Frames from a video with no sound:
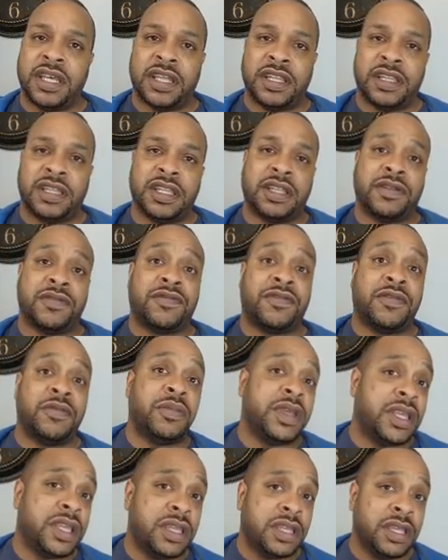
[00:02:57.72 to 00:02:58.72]
And then for
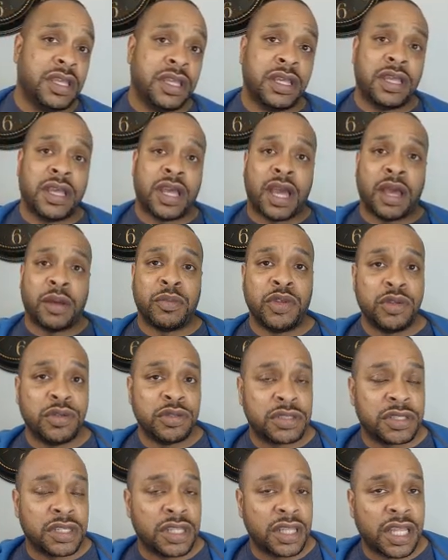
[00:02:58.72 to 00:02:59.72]
me, I'm
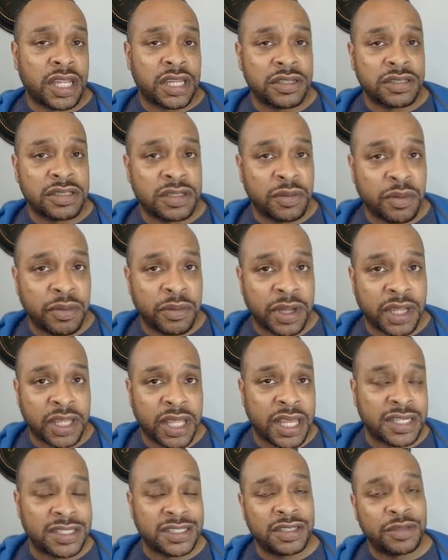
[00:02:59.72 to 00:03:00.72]
using a lot of some of my
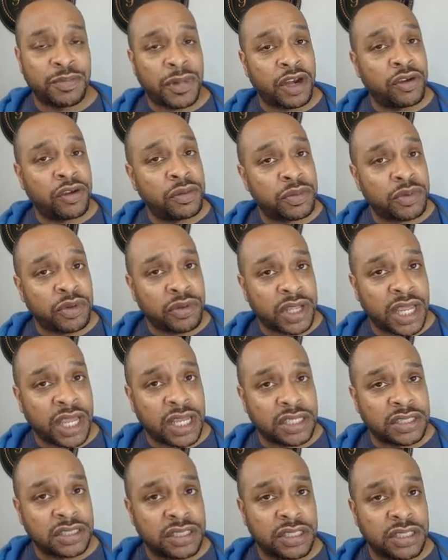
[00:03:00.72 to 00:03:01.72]
cash in my crypto
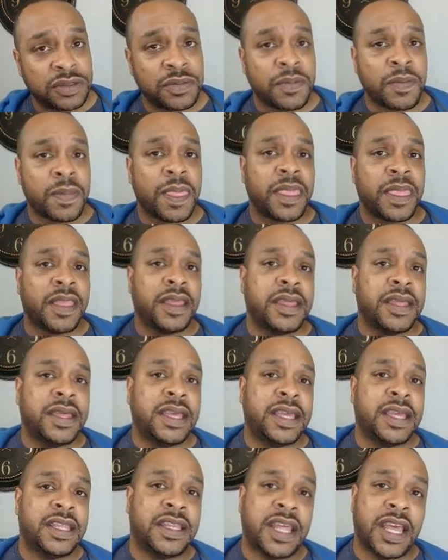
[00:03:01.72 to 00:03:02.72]
cash
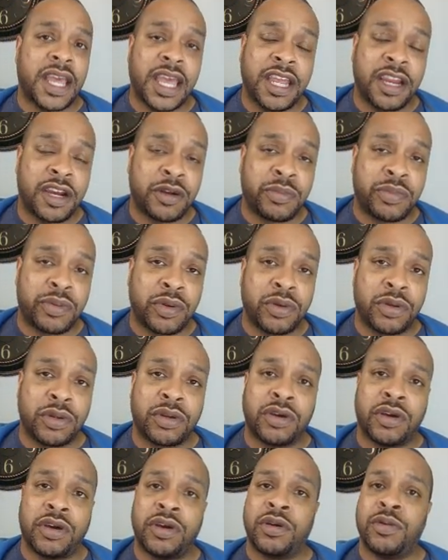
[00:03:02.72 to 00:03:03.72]
in the Anchor
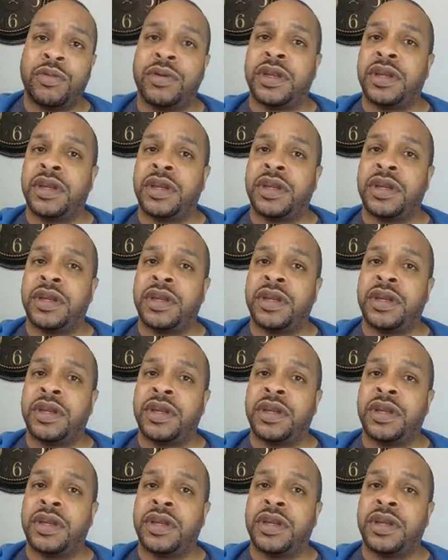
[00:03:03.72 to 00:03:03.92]
protocol